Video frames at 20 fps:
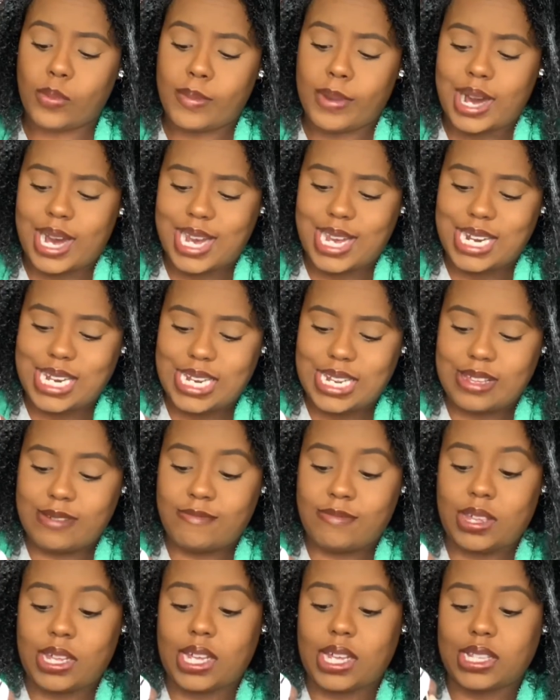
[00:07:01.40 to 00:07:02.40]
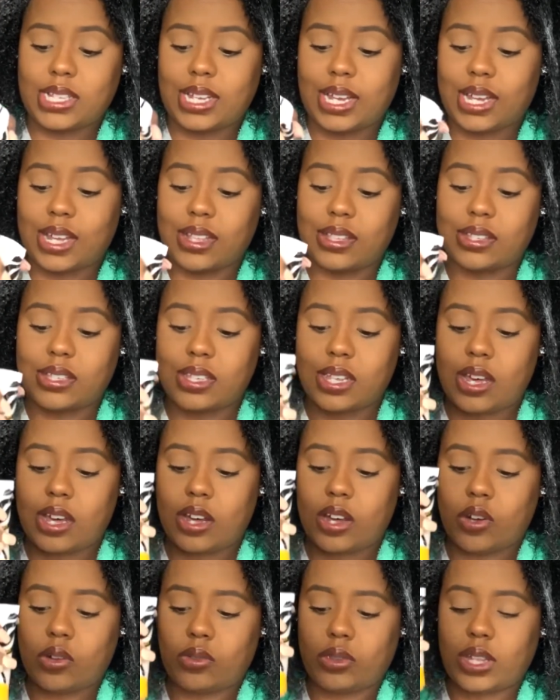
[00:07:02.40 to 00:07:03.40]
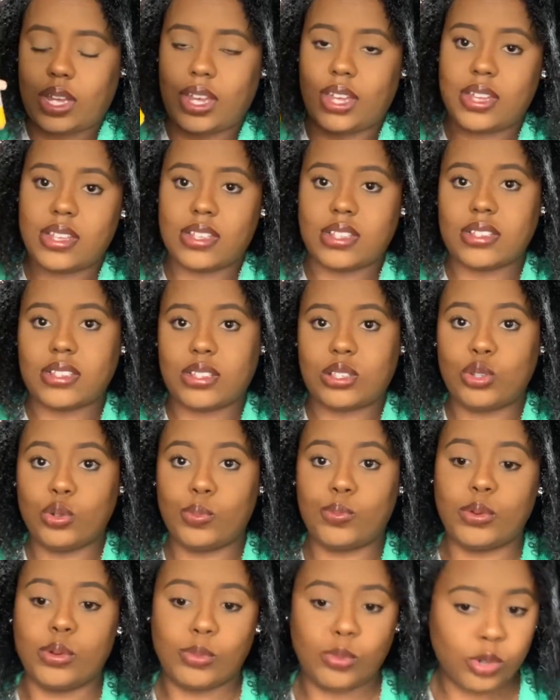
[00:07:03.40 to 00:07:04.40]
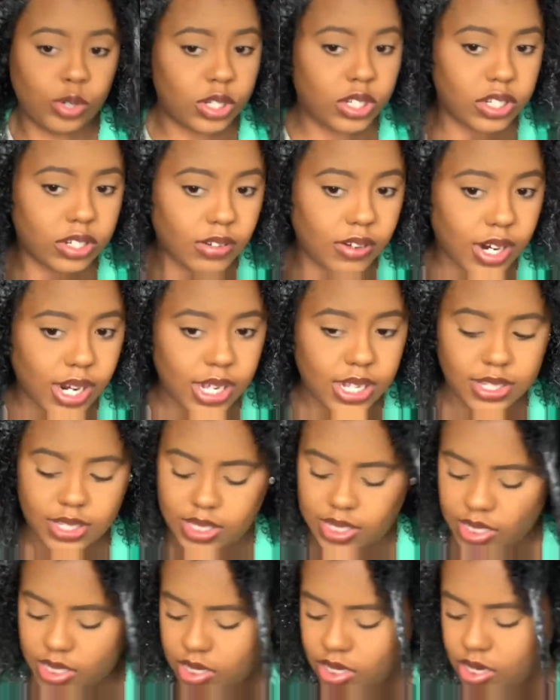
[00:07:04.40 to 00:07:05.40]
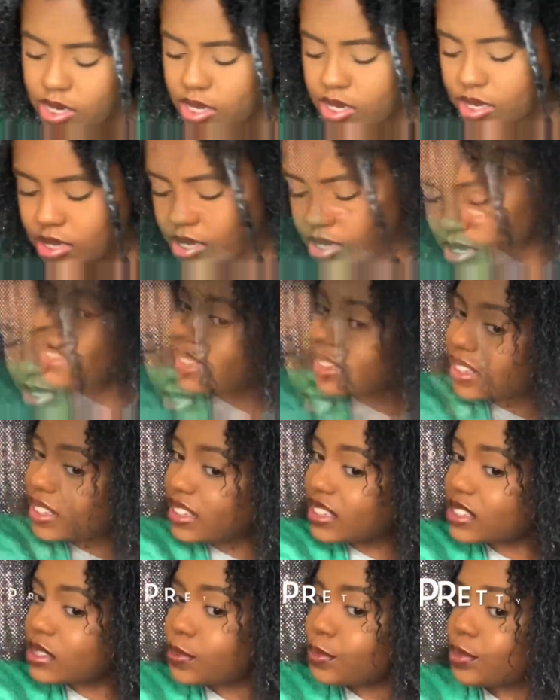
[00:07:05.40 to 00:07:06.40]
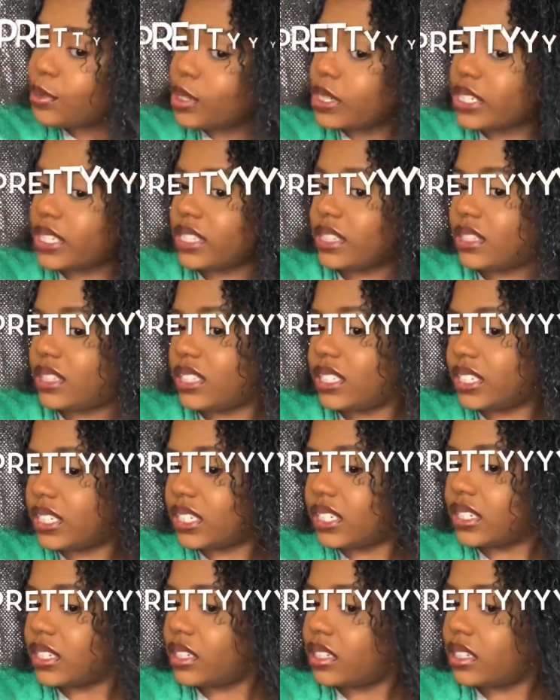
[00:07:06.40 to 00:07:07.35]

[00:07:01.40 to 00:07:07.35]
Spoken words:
mind it because I can tell that it's super moisturizing. It's pretty thick.